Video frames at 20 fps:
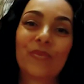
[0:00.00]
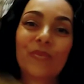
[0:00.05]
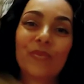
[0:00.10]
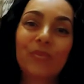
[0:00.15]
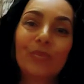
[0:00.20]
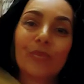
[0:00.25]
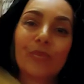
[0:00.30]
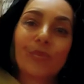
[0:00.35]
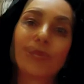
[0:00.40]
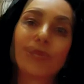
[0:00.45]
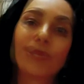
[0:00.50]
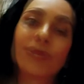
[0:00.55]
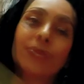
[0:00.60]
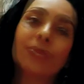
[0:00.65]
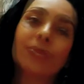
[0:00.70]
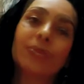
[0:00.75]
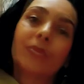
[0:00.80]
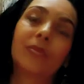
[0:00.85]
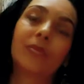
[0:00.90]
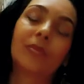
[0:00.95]

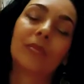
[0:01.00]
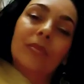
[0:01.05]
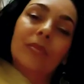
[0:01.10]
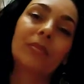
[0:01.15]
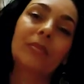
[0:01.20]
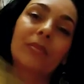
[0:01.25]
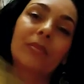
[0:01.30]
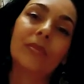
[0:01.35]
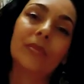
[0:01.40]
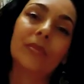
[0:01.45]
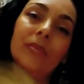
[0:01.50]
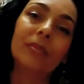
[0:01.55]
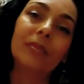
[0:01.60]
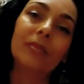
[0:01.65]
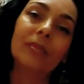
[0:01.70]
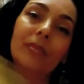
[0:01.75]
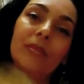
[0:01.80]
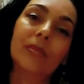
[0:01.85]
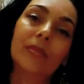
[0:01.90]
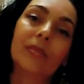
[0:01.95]

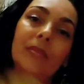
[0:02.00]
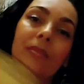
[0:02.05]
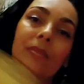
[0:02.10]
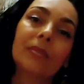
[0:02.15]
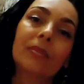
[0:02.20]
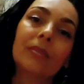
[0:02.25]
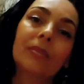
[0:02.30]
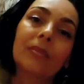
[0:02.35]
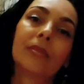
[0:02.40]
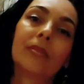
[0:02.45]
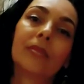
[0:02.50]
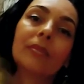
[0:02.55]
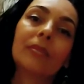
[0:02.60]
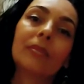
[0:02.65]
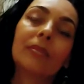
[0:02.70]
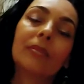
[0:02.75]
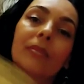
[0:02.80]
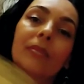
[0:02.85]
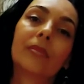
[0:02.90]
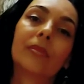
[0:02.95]

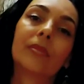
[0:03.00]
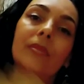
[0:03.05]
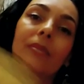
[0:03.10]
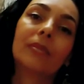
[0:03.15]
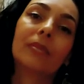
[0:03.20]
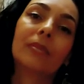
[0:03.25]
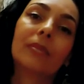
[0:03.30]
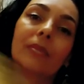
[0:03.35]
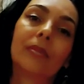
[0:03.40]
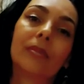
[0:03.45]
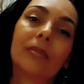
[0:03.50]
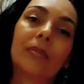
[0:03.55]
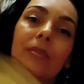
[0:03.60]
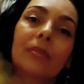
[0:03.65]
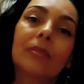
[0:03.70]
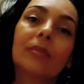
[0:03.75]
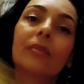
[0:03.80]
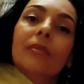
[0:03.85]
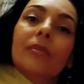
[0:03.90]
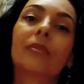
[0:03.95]

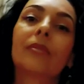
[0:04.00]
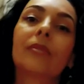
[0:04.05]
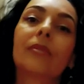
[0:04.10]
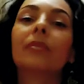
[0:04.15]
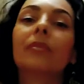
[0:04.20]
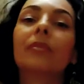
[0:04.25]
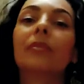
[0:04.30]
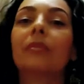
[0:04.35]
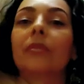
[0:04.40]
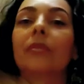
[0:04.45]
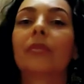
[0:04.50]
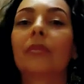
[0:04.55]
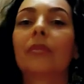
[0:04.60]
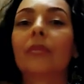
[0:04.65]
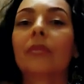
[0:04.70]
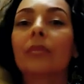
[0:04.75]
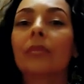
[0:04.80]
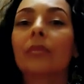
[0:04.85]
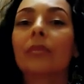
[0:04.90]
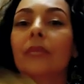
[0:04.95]

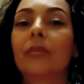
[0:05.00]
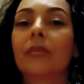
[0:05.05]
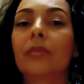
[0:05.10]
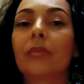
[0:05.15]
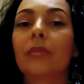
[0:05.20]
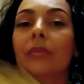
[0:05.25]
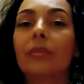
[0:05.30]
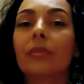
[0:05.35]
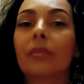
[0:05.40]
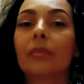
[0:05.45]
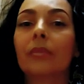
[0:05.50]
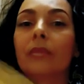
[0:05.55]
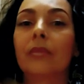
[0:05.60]
(not speaking)